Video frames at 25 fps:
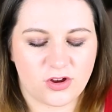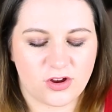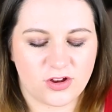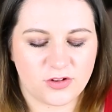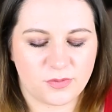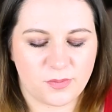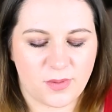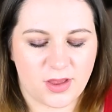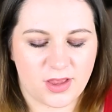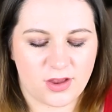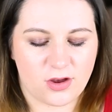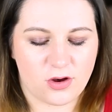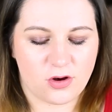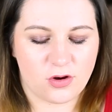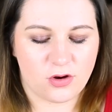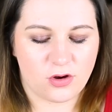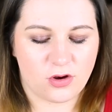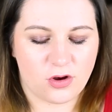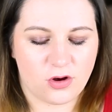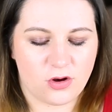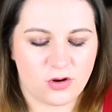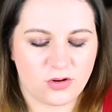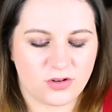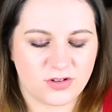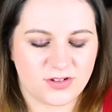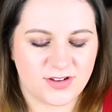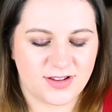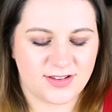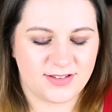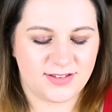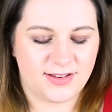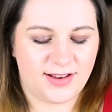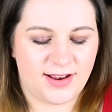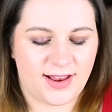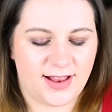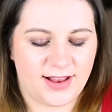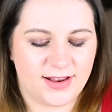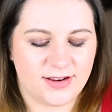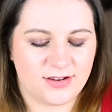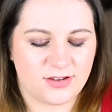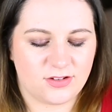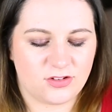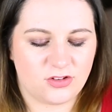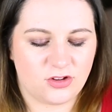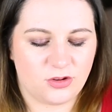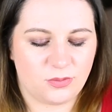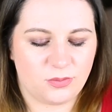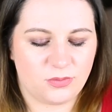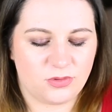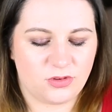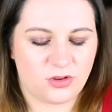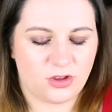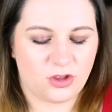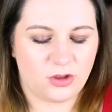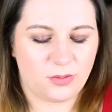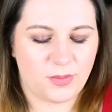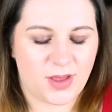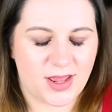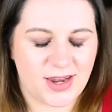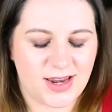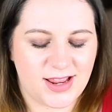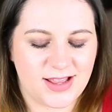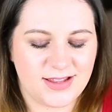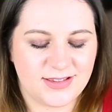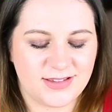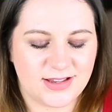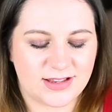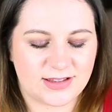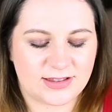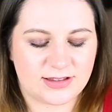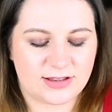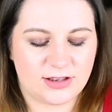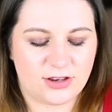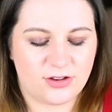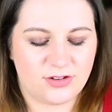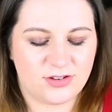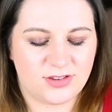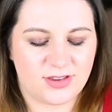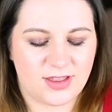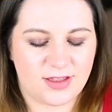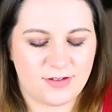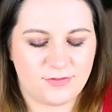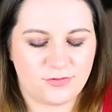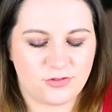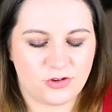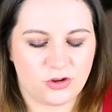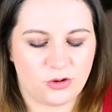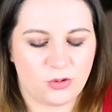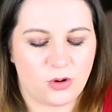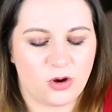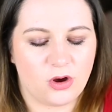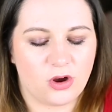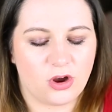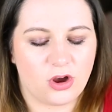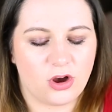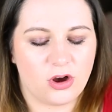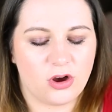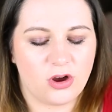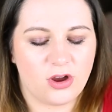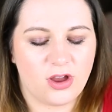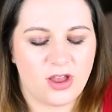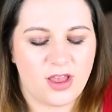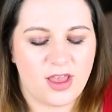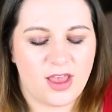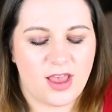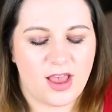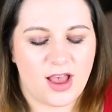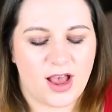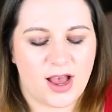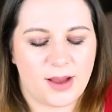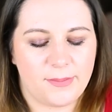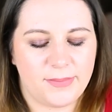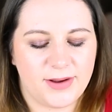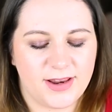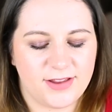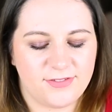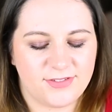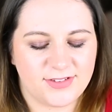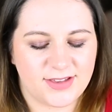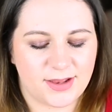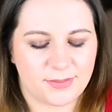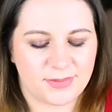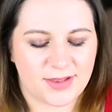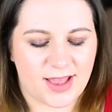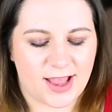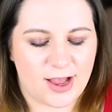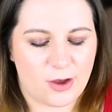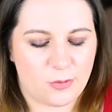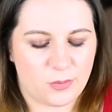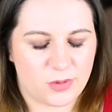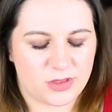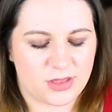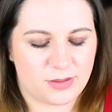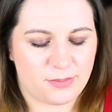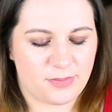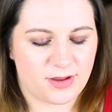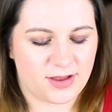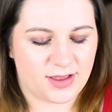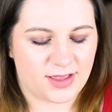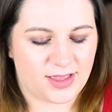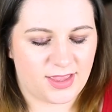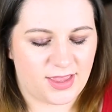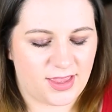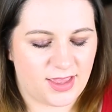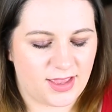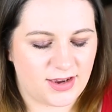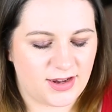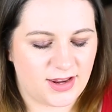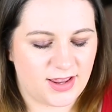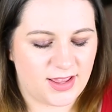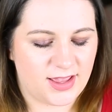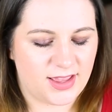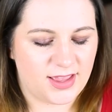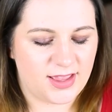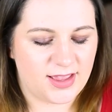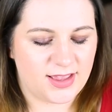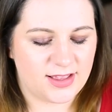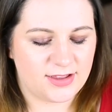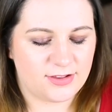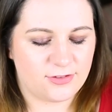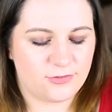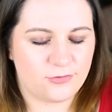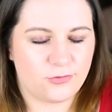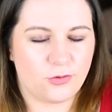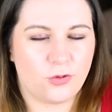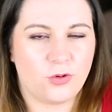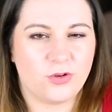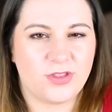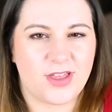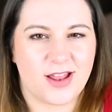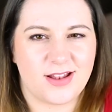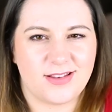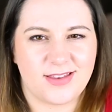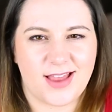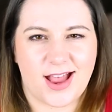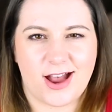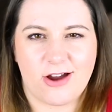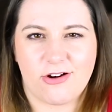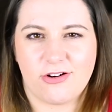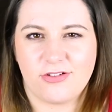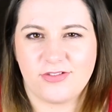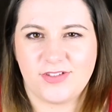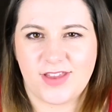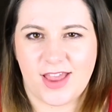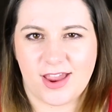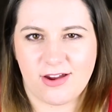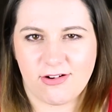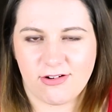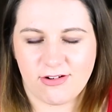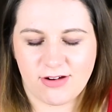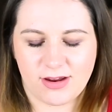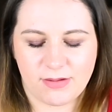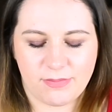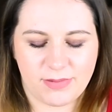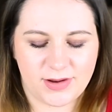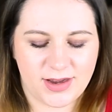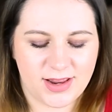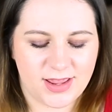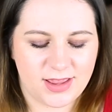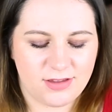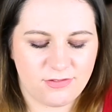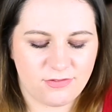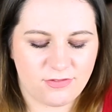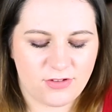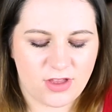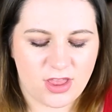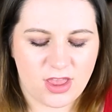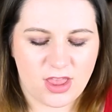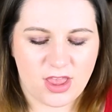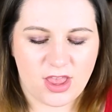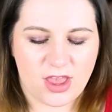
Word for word: got is my Hong Kong Disneyland Tsum Tsum and he's exclusive to Hong Kong. I believe his name's Albert the Monkey and he is for their Tower of Terror, I believe.